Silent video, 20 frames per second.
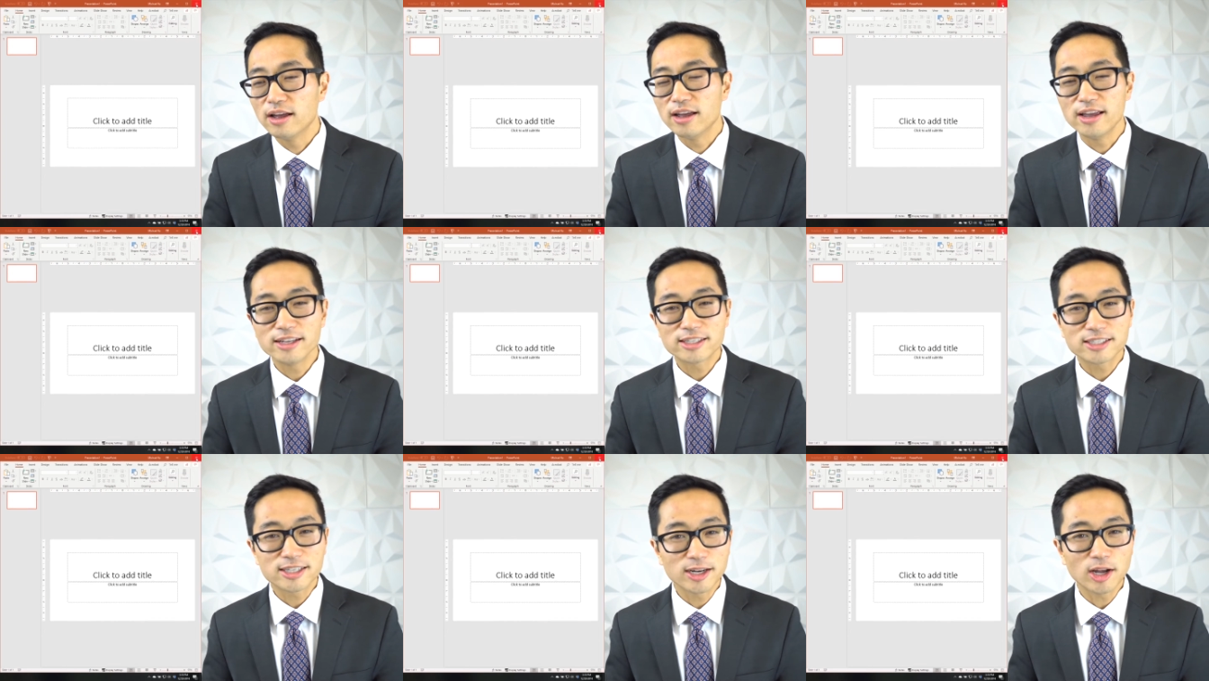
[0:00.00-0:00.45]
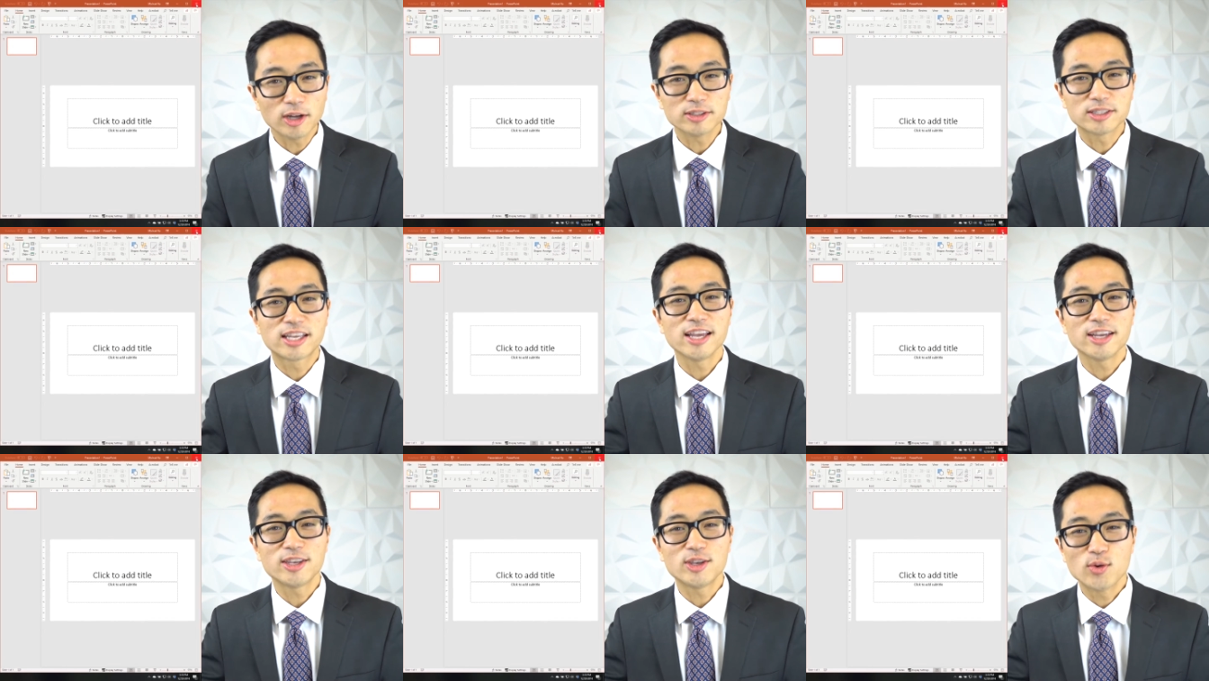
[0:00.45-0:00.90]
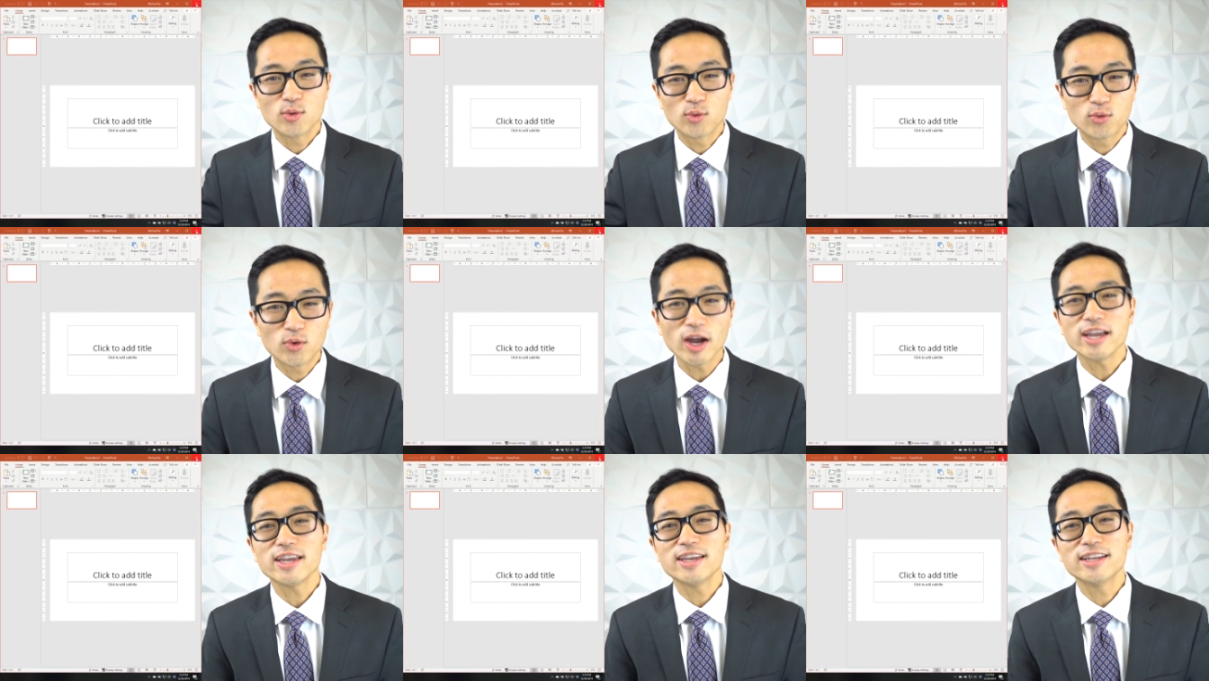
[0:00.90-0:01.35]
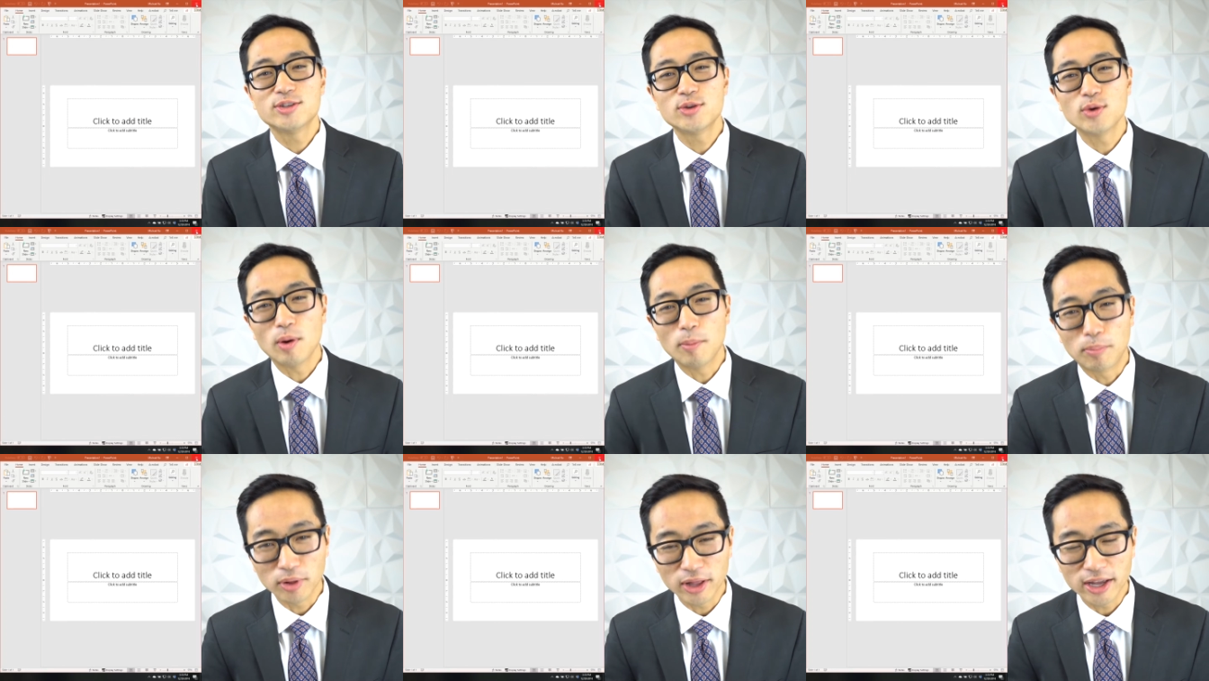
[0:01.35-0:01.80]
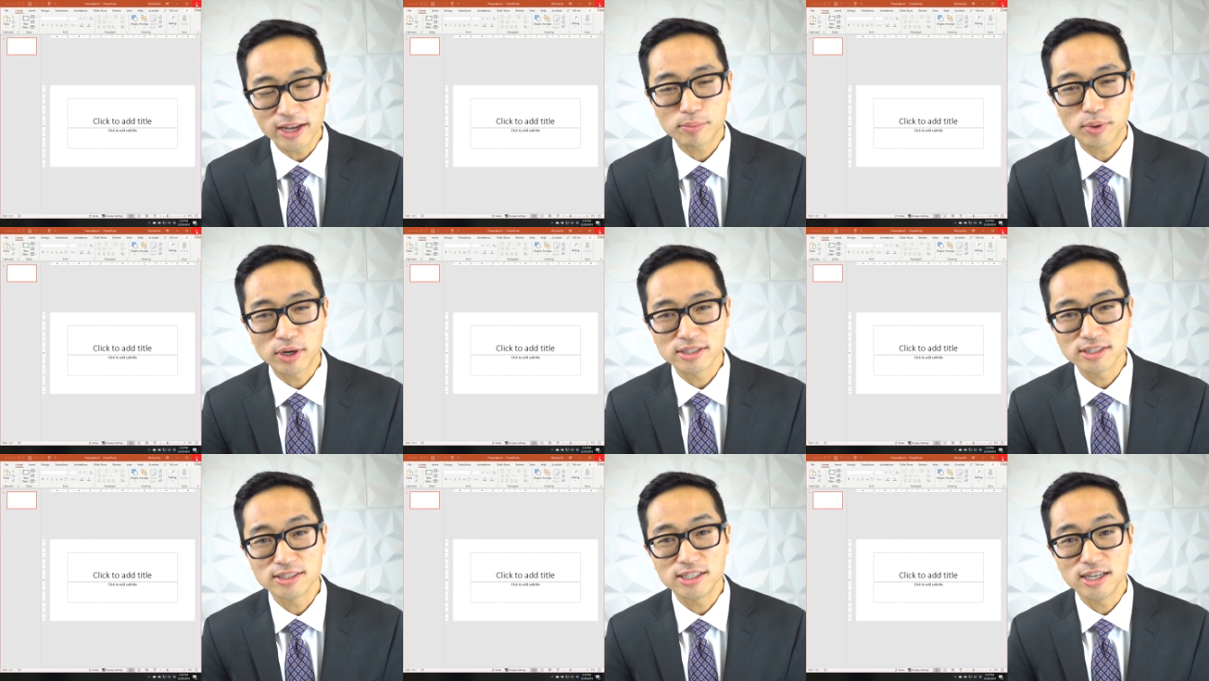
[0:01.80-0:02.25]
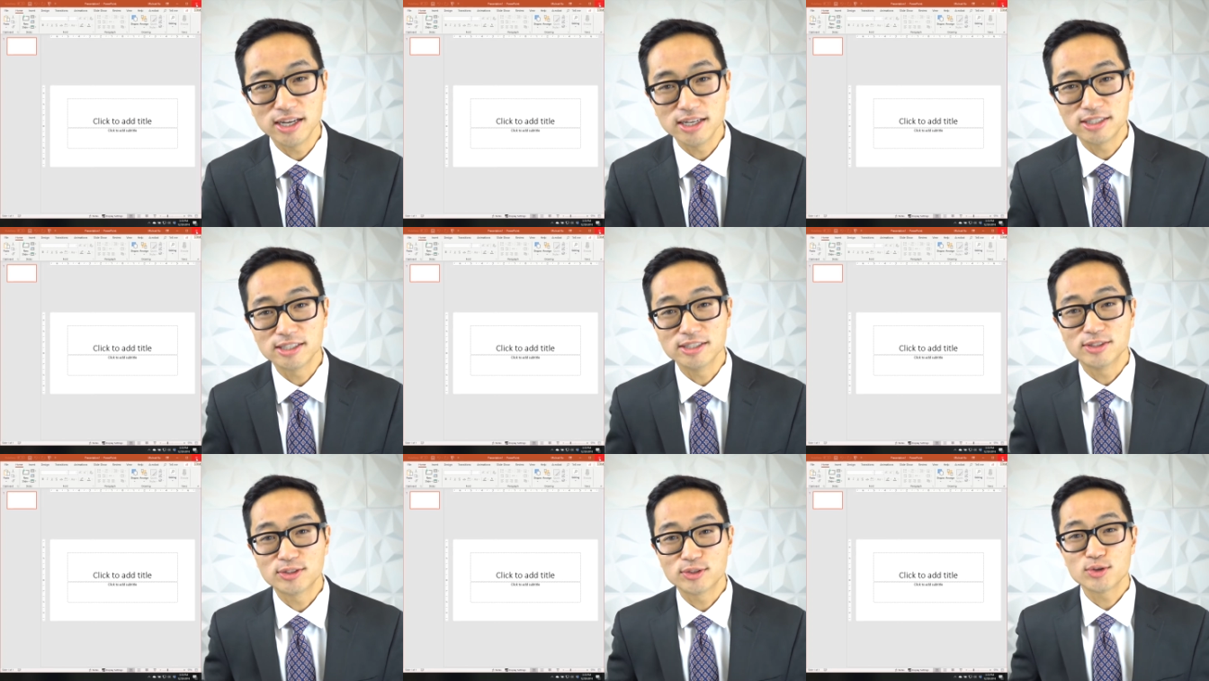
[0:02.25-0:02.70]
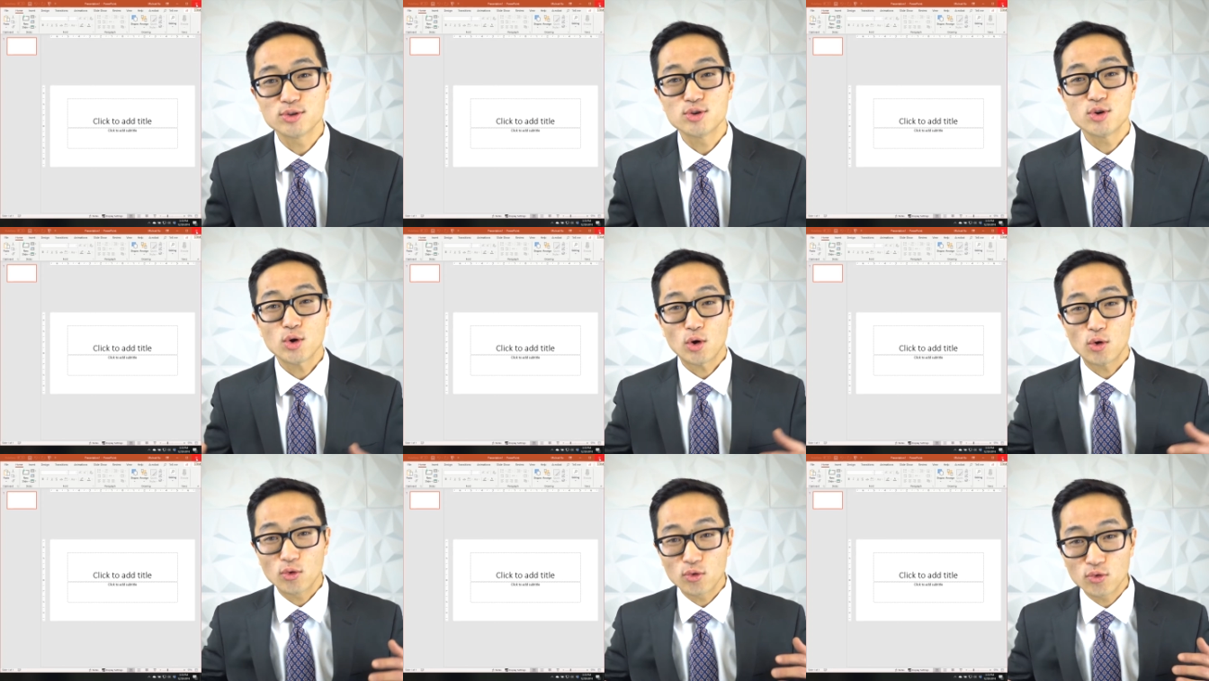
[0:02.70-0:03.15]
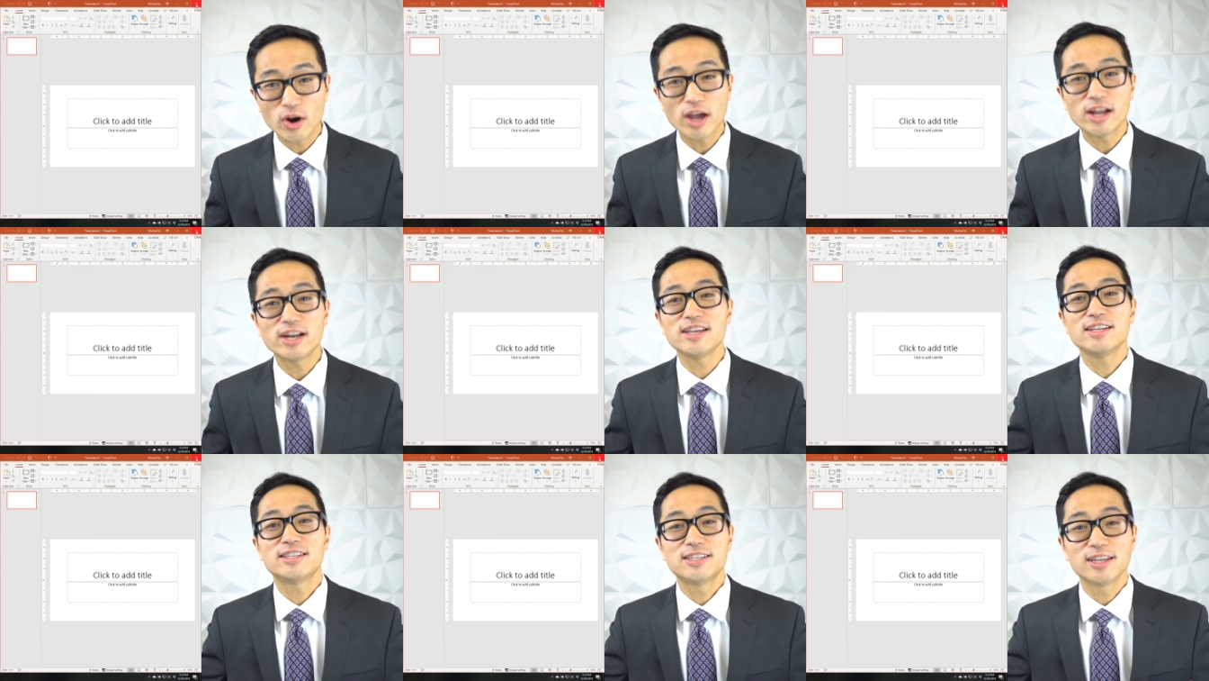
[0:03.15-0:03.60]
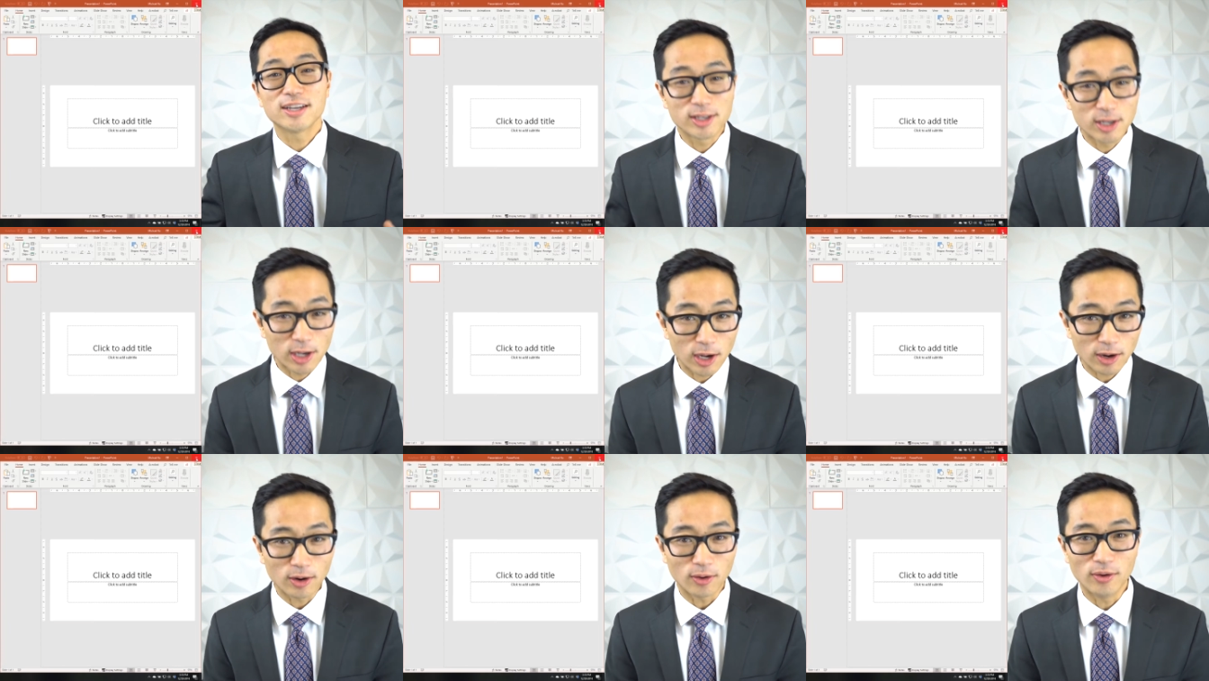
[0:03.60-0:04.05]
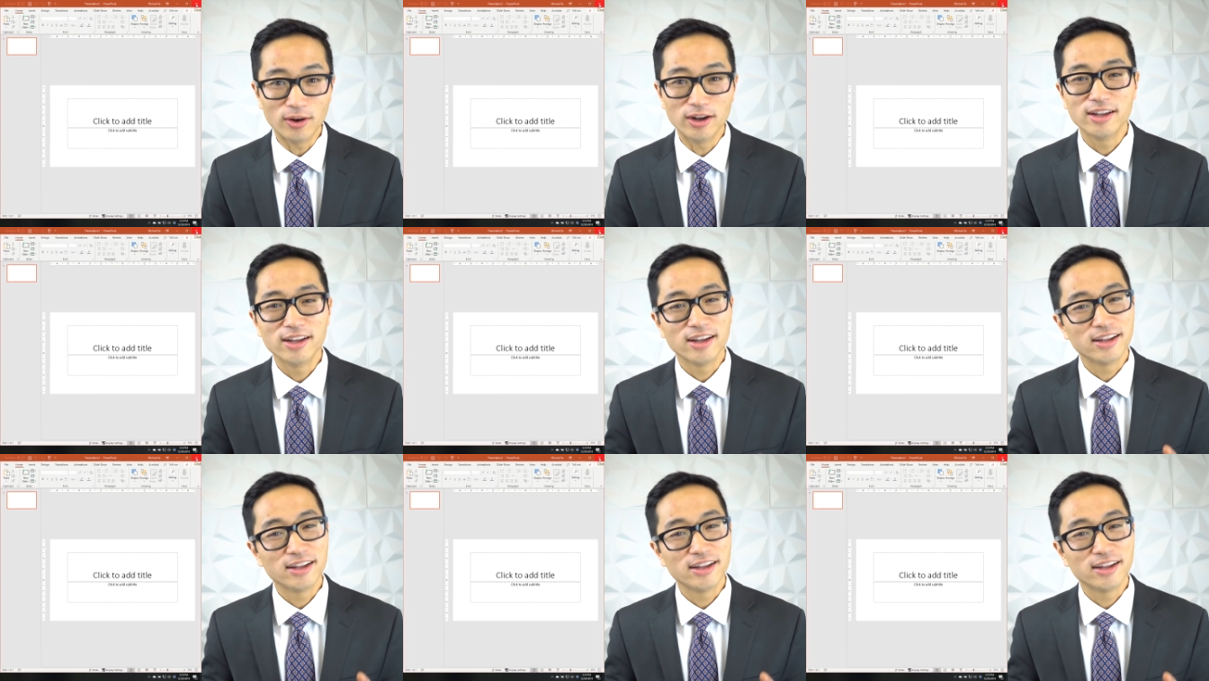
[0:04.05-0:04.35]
it's gonna kick you right into a blank presentation so you're ready to go.